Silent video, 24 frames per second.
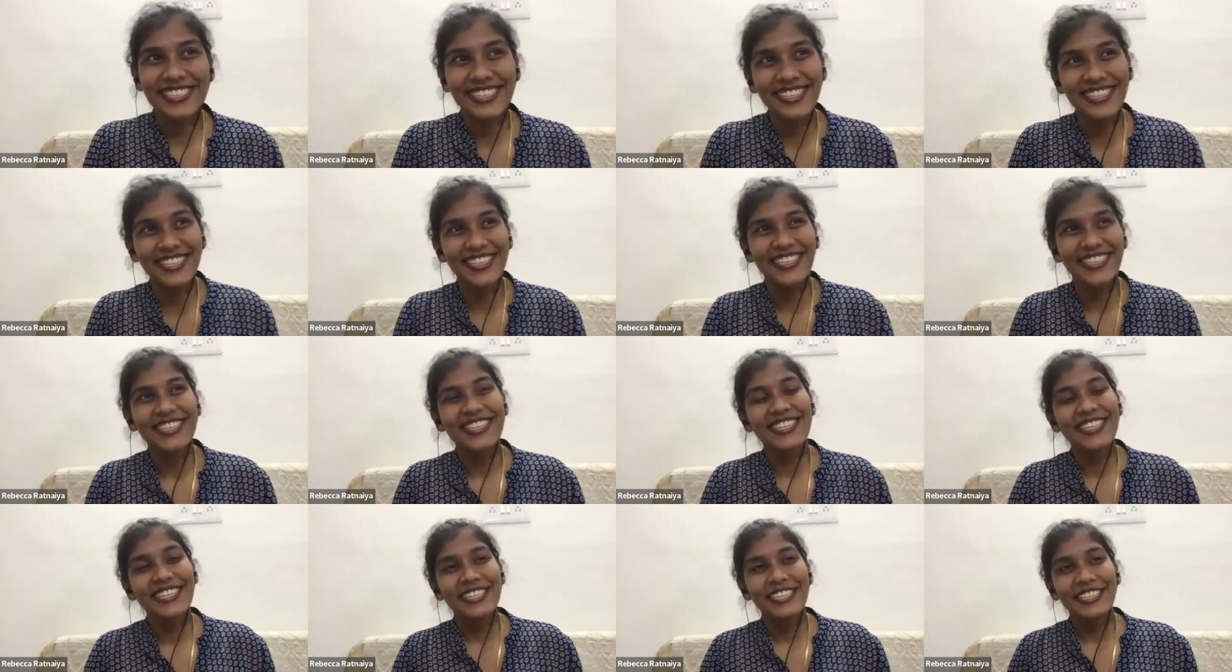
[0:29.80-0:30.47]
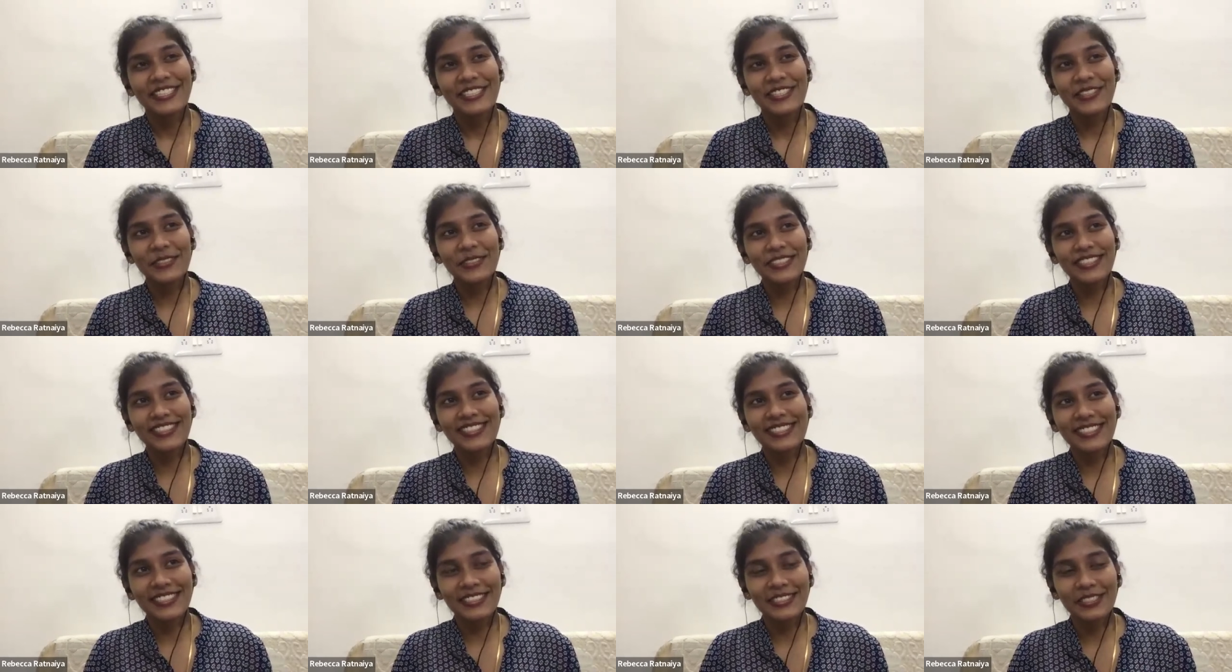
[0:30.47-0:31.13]
uh, she
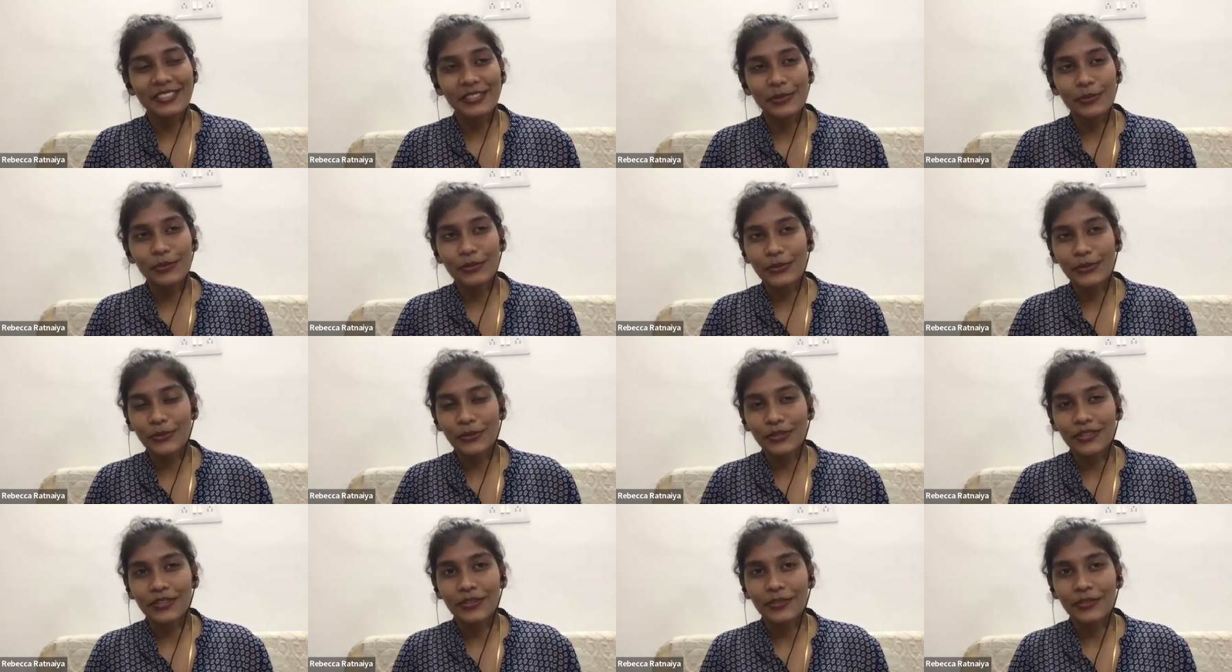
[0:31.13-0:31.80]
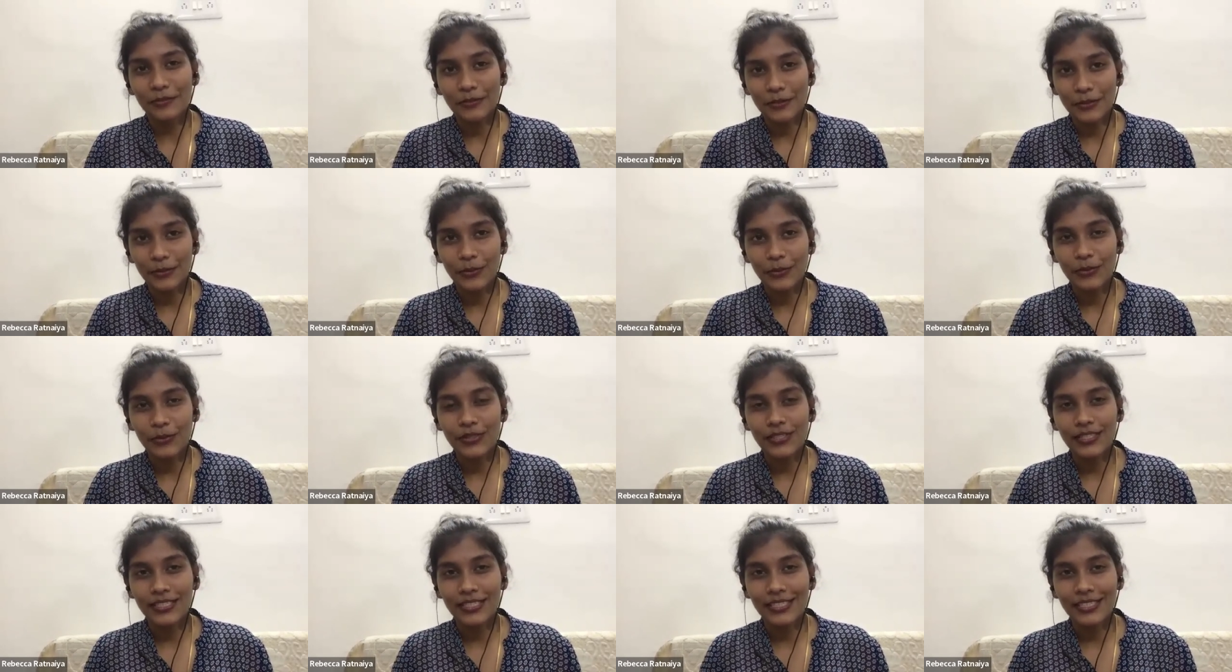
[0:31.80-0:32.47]
was she was so
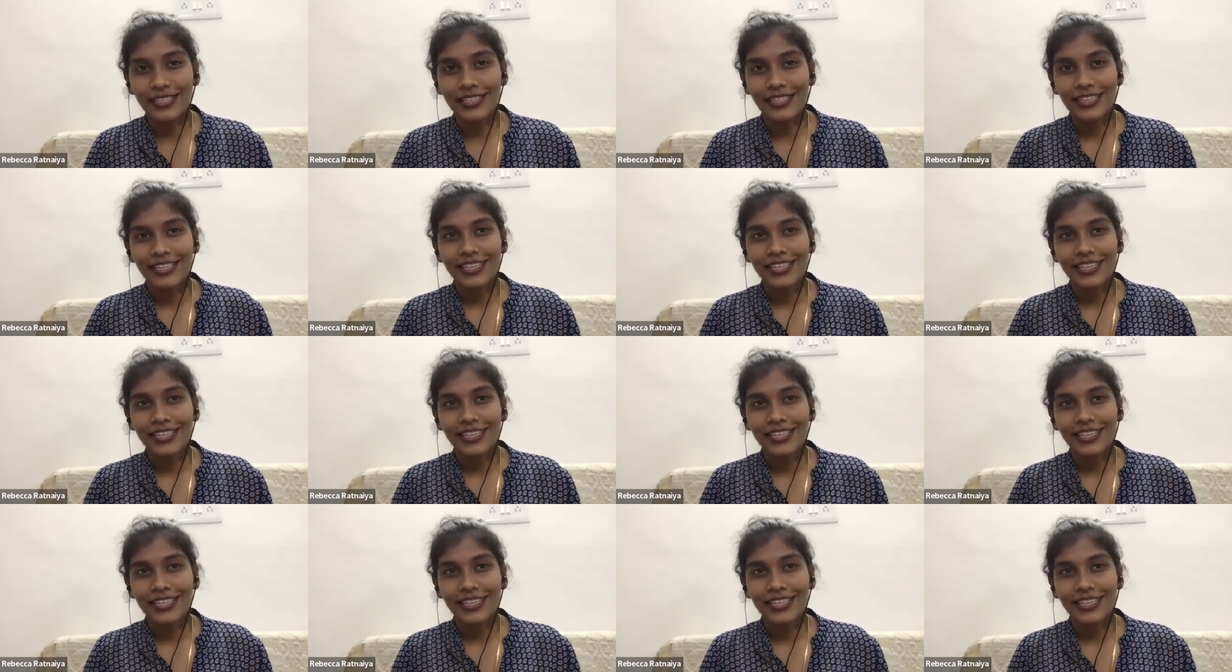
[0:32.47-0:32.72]
confused.